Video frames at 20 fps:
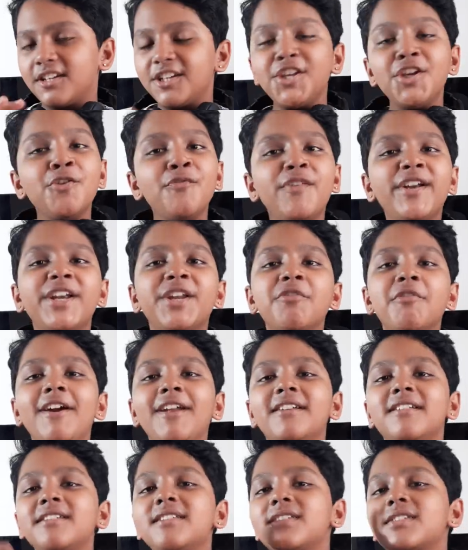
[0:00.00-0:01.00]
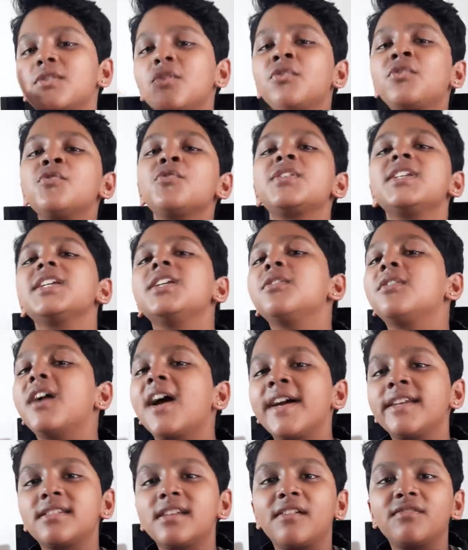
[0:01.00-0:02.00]
new video and it's good to see you
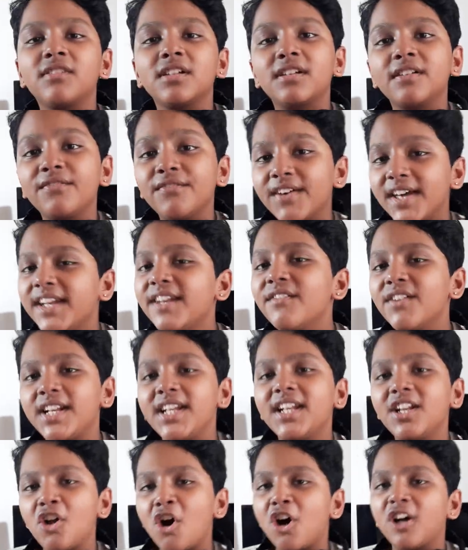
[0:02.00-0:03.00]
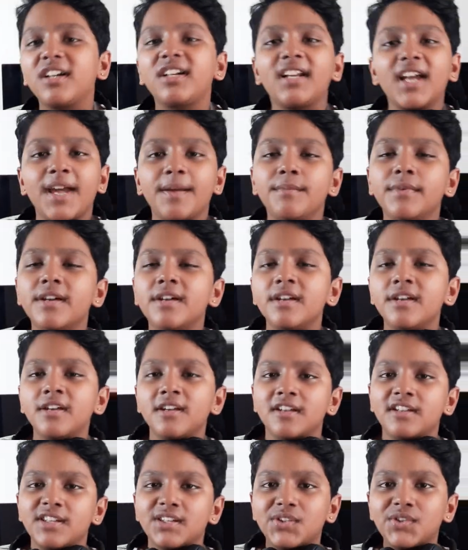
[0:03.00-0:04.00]
guys after a very, very long time.
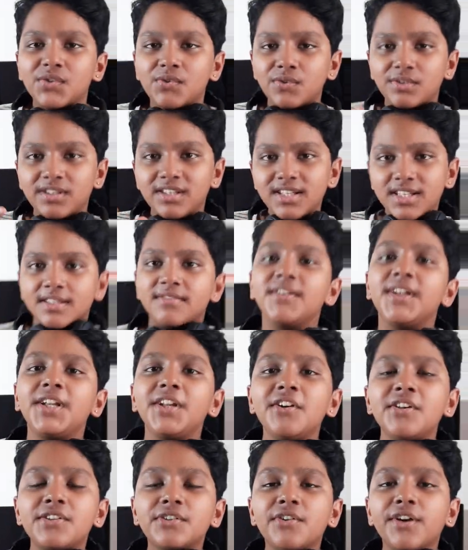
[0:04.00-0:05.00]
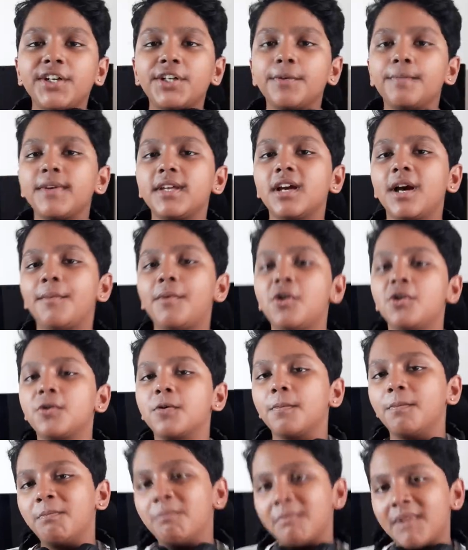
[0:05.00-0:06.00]
So this video is going to be
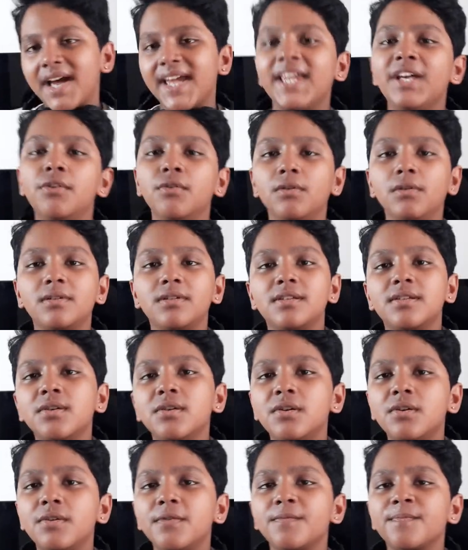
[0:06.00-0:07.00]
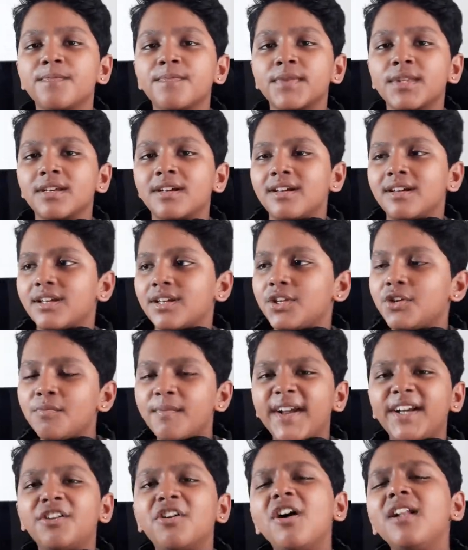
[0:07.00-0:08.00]
about my goal. So you
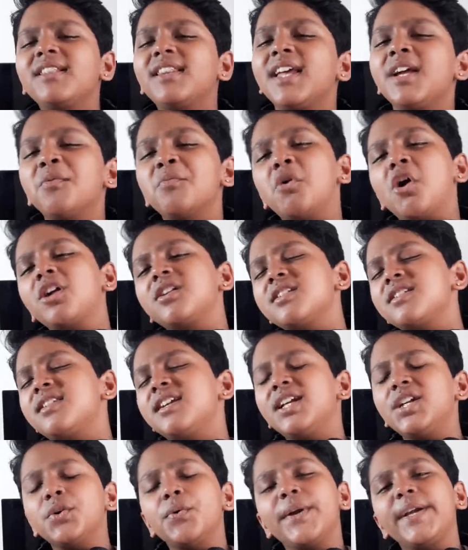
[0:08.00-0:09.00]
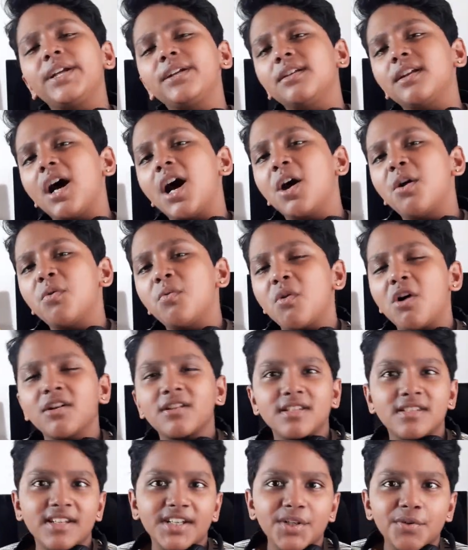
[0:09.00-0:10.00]
might all think, what is he doing now? What
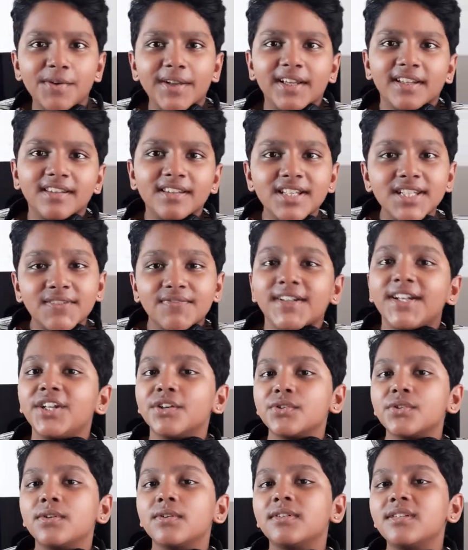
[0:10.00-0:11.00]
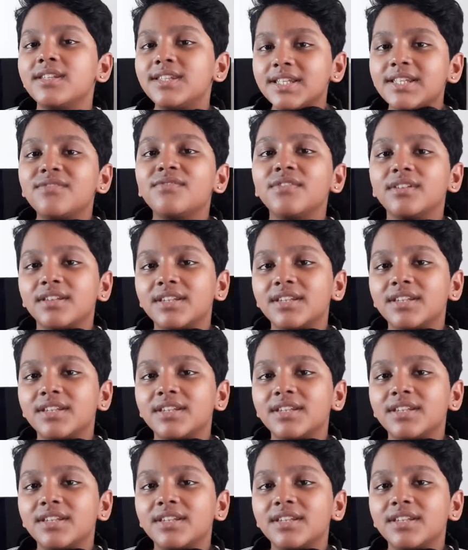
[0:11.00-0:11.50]
is he doing in this video? So this